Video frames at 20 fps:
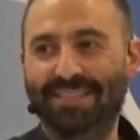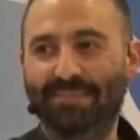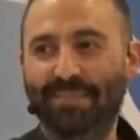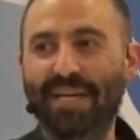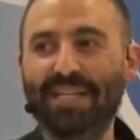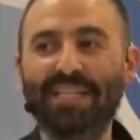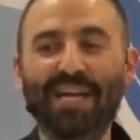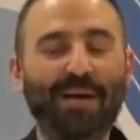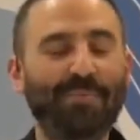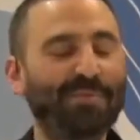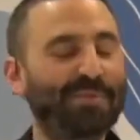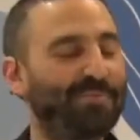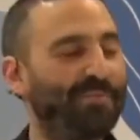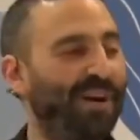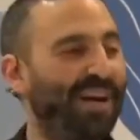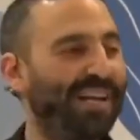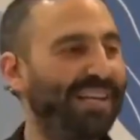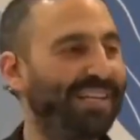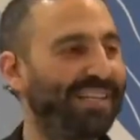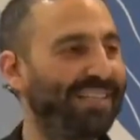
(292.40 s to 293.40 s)
My job is
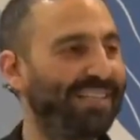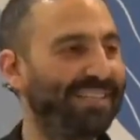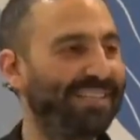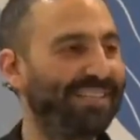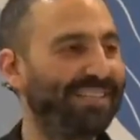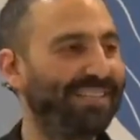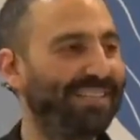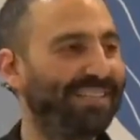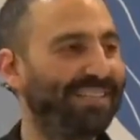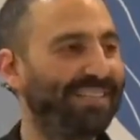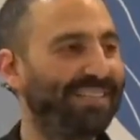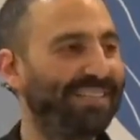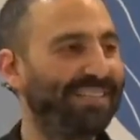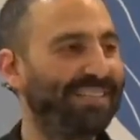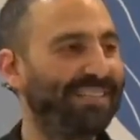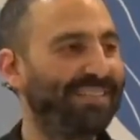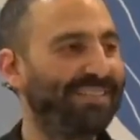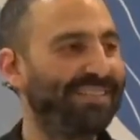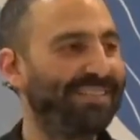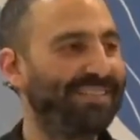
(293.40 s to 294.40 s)
what?
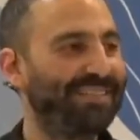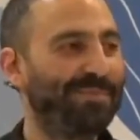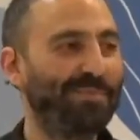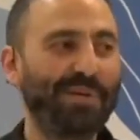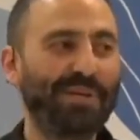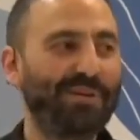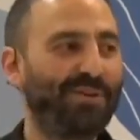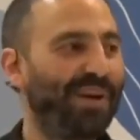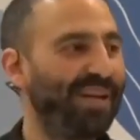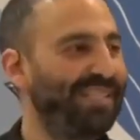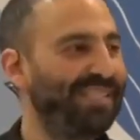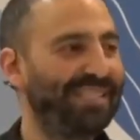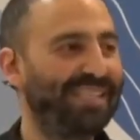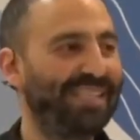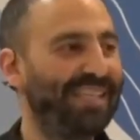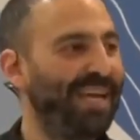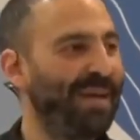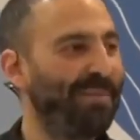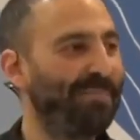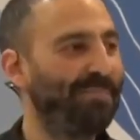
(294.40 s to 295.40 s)
To bring Christ to
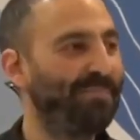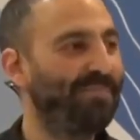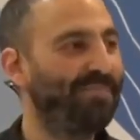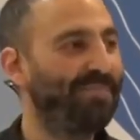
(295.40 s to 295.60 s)
them.